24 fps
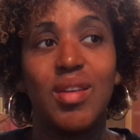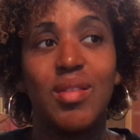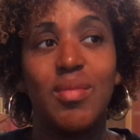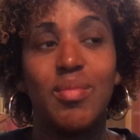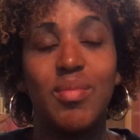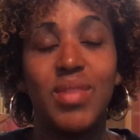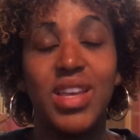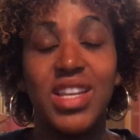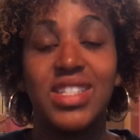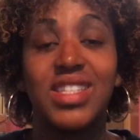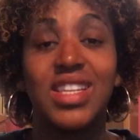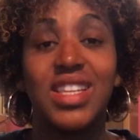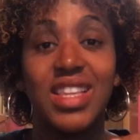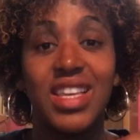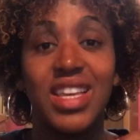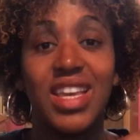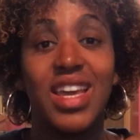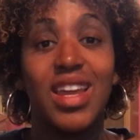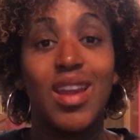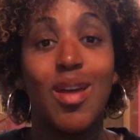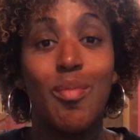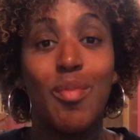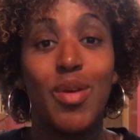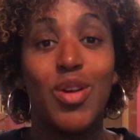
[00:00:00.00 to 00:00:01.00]
mentally
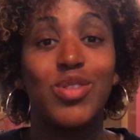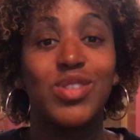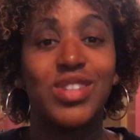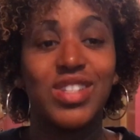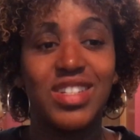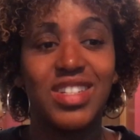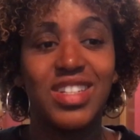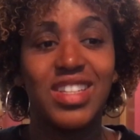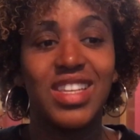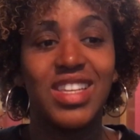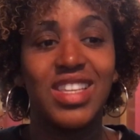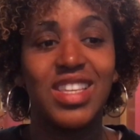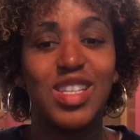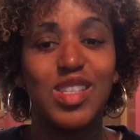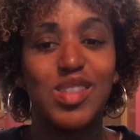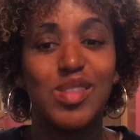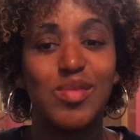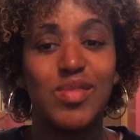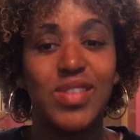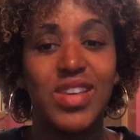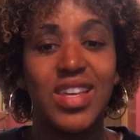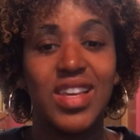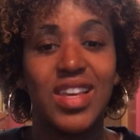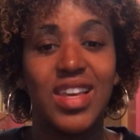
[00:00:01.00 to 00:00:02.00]
and emotionally this
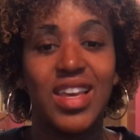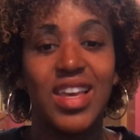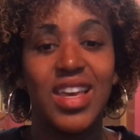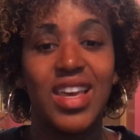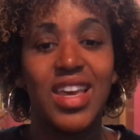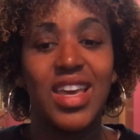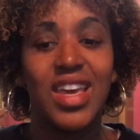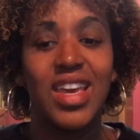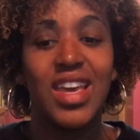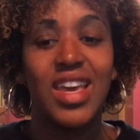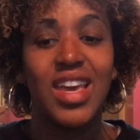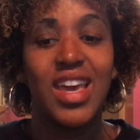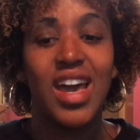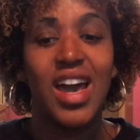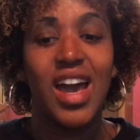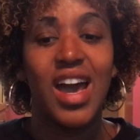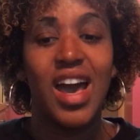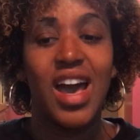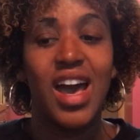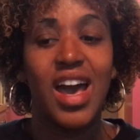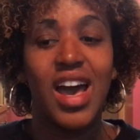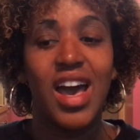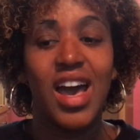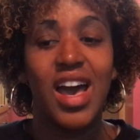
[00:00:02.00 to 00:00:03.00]
week,
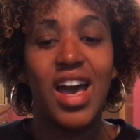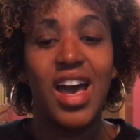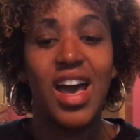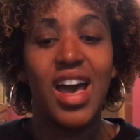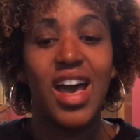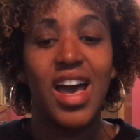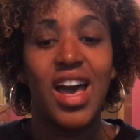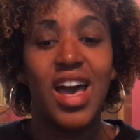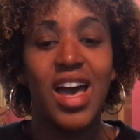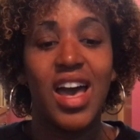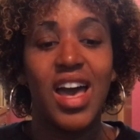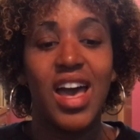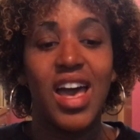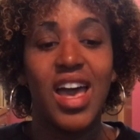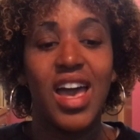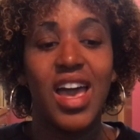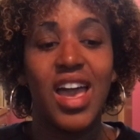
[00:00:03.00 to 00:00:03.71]
where